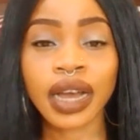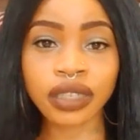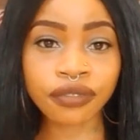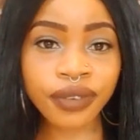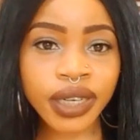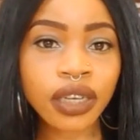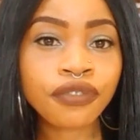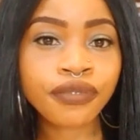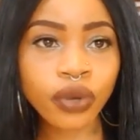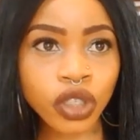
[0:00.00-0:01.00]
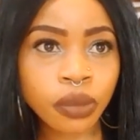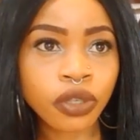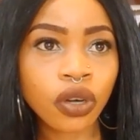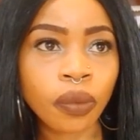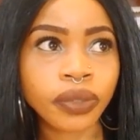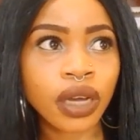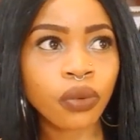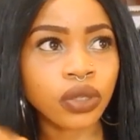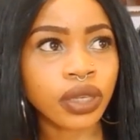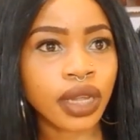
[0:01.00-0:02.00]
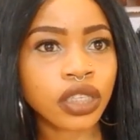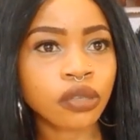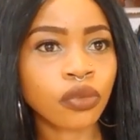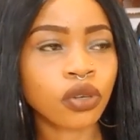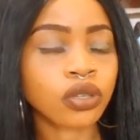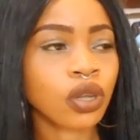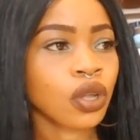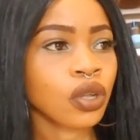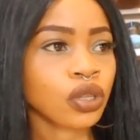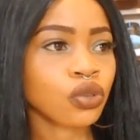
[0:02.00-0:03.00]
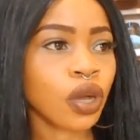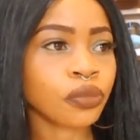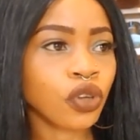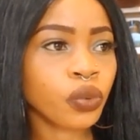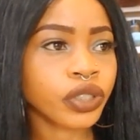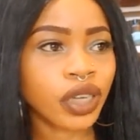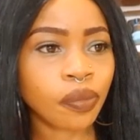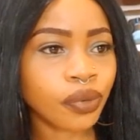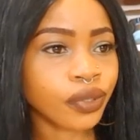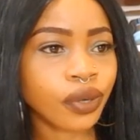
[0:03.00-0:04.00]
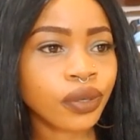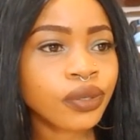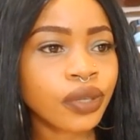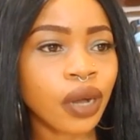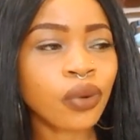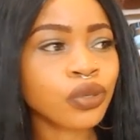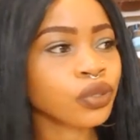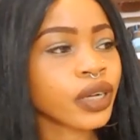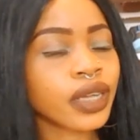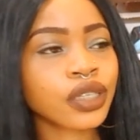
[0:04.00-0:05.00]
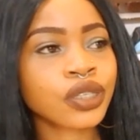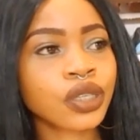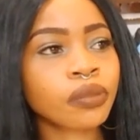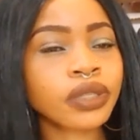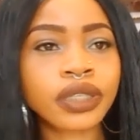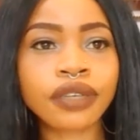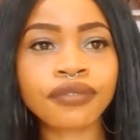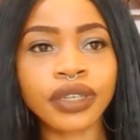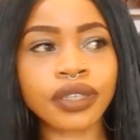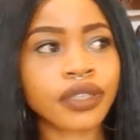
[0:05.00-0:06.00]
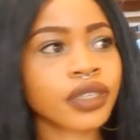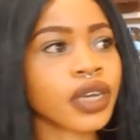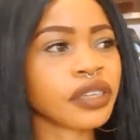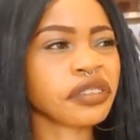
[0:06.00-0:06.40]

And they finally fucked me up. That was last month. So I'm done with their products. I want to try something different this year.